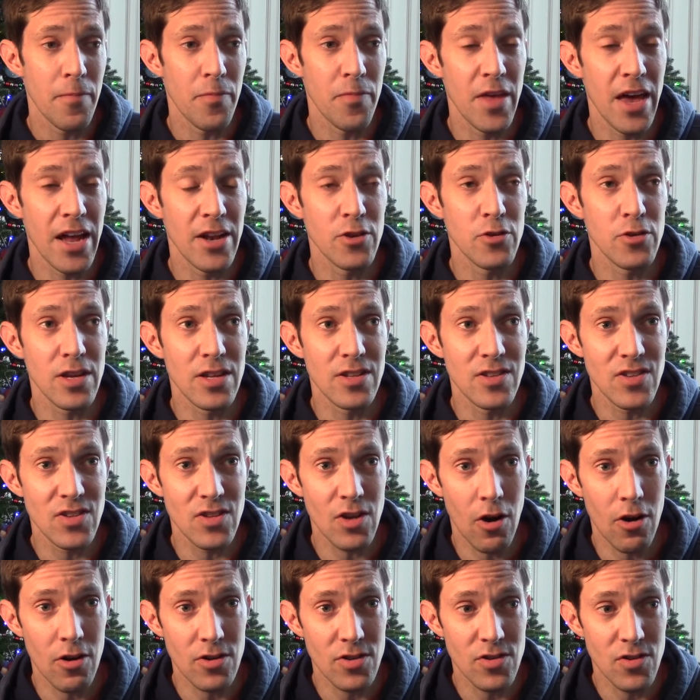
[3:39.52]
then you can
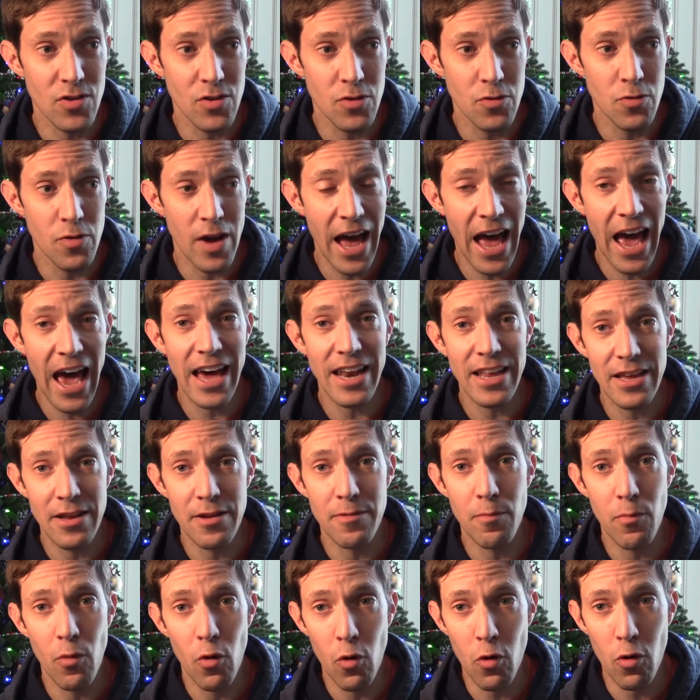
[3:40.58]
start to add in
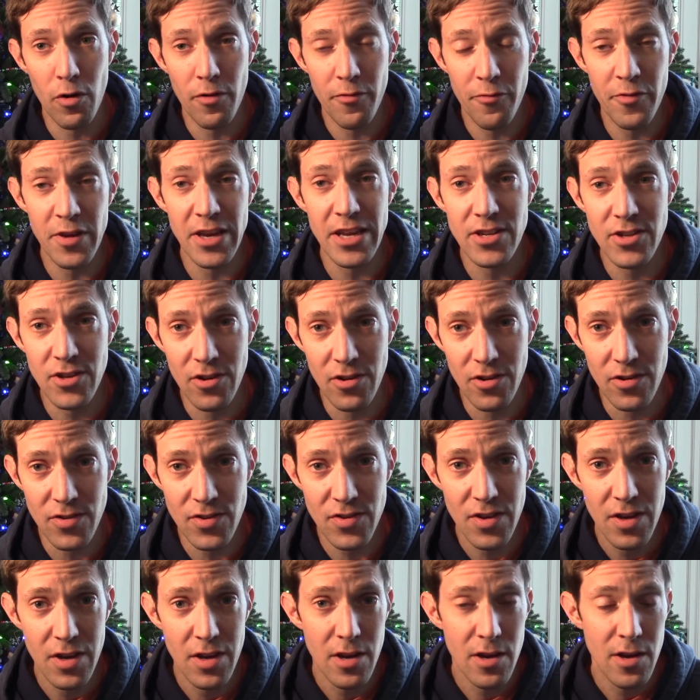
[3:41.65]
more
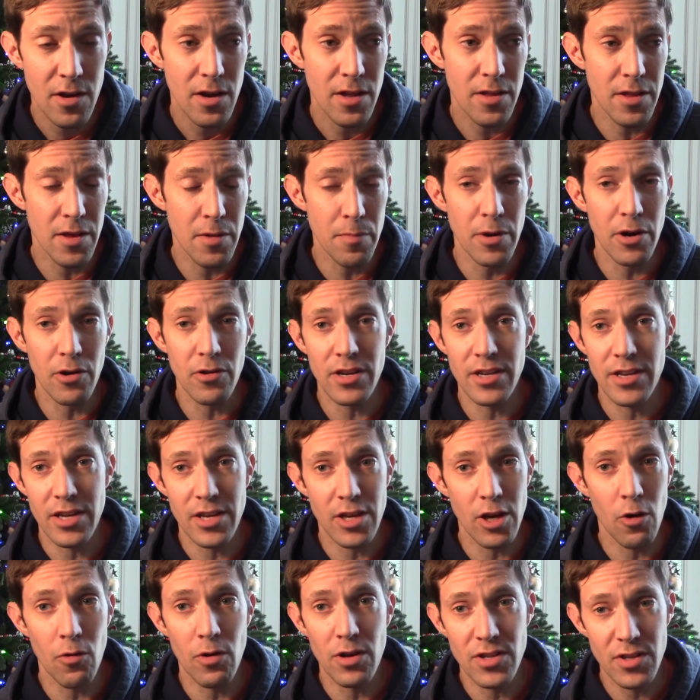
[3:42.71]
features, the ability to
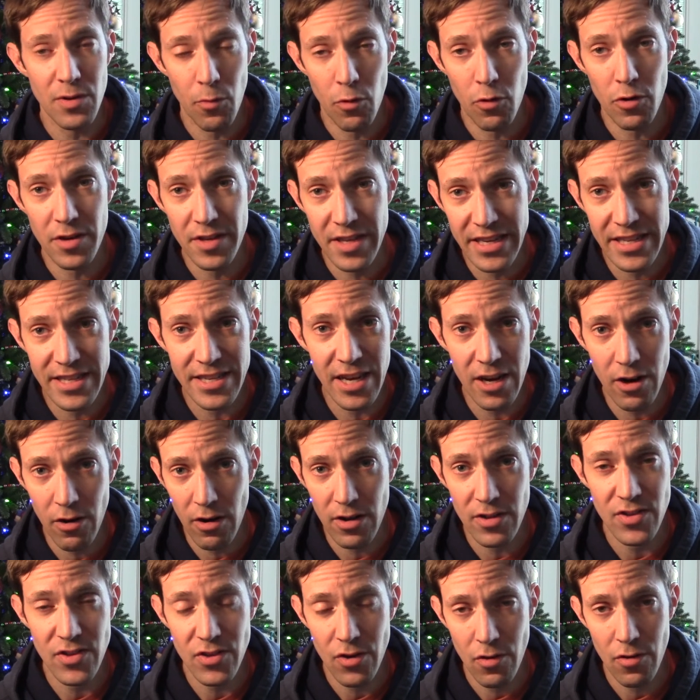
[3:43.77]
go into more detail
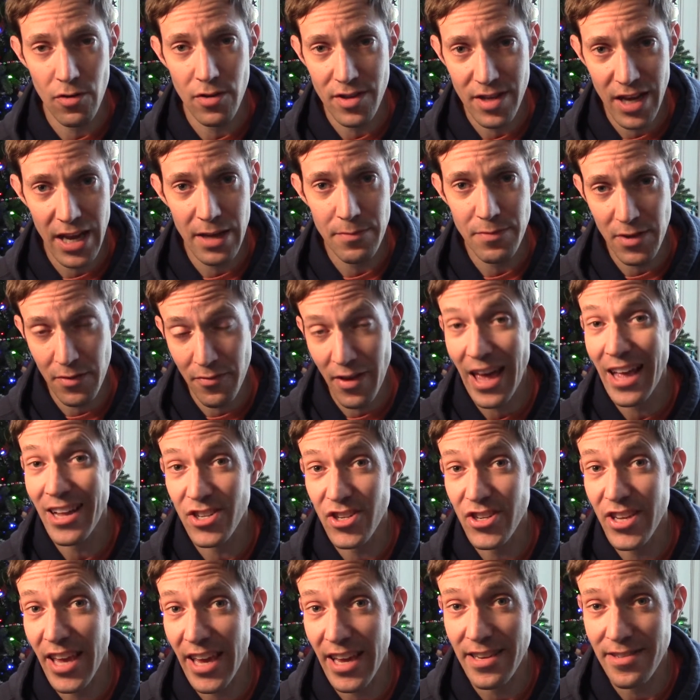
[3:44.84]
on certain types of
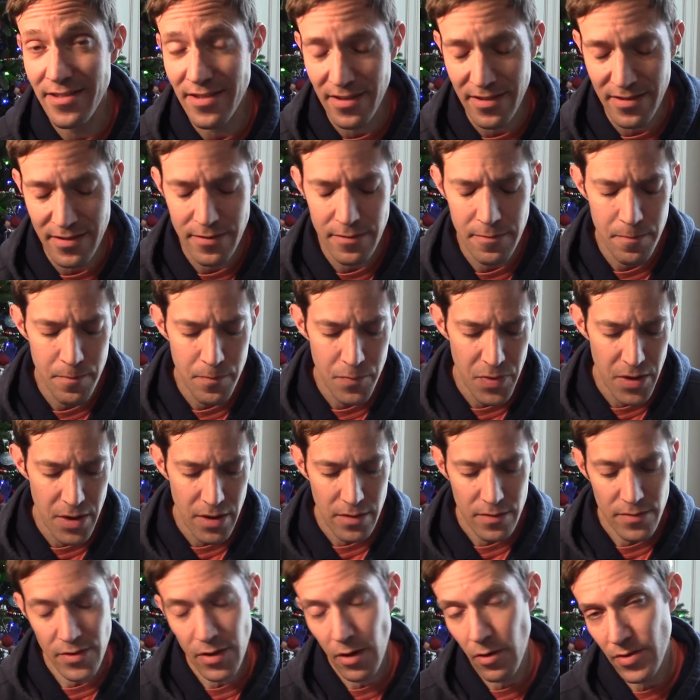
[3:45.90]
edge cases.
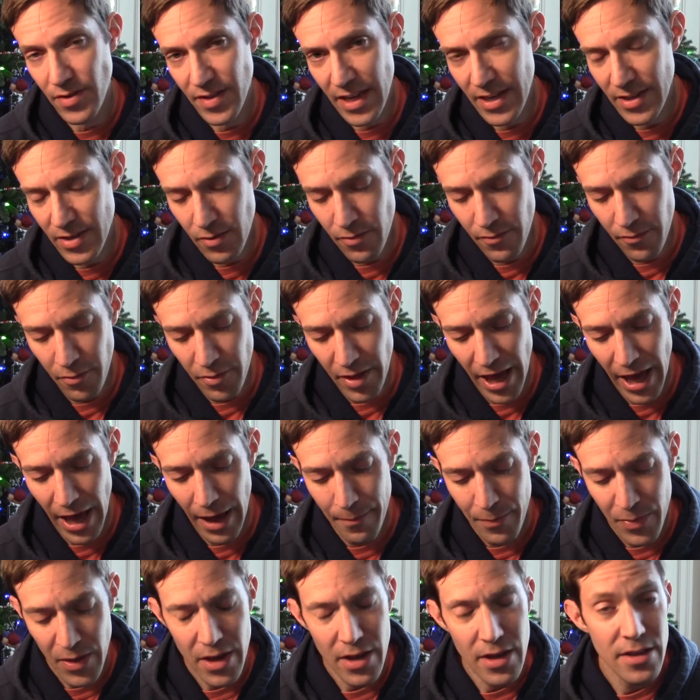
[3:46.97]
So stay tuned for
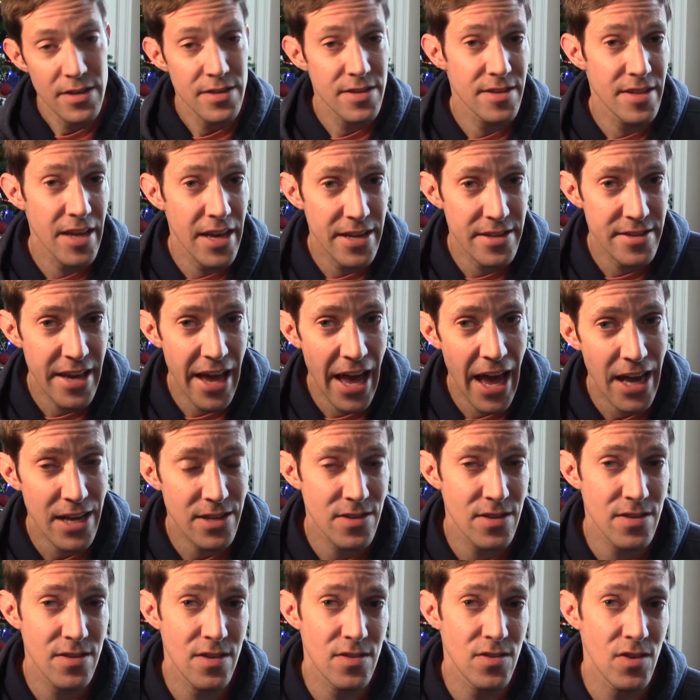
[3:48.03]
that. State
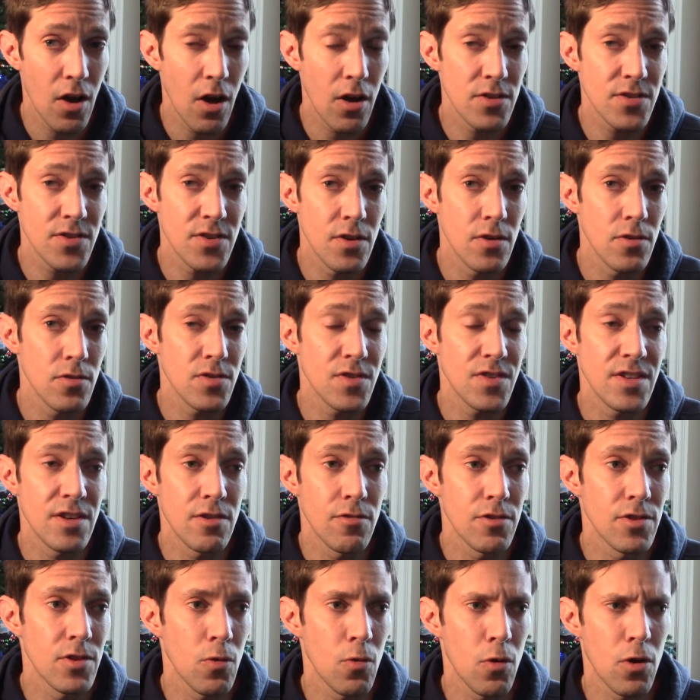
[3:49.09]
taxes is also
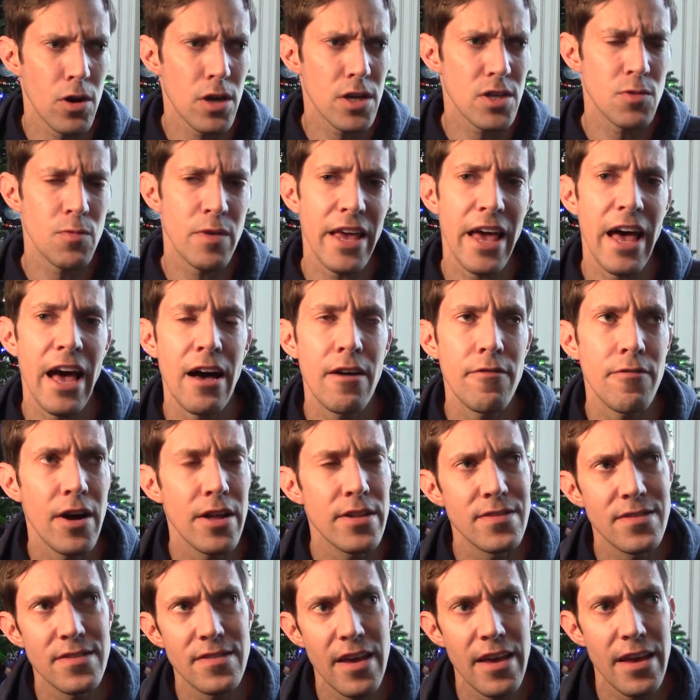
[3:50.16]
still in the works. We have,
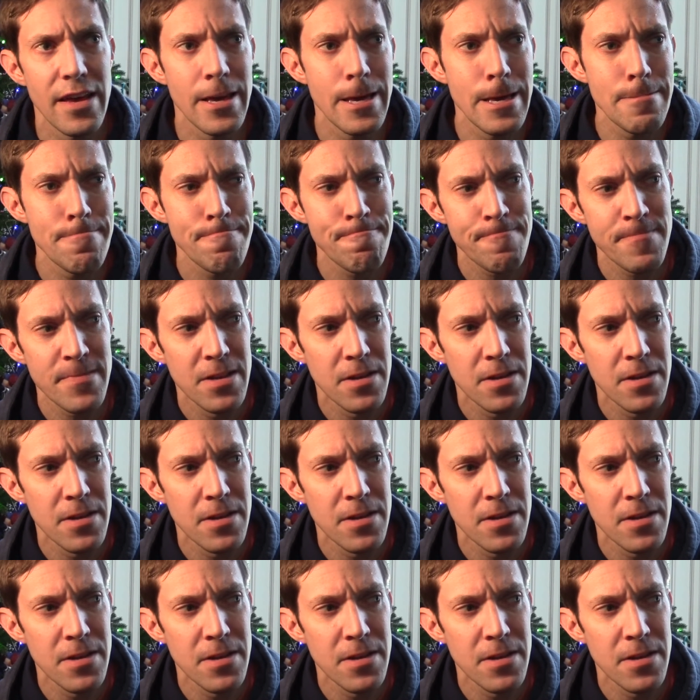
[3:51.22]
I'd say,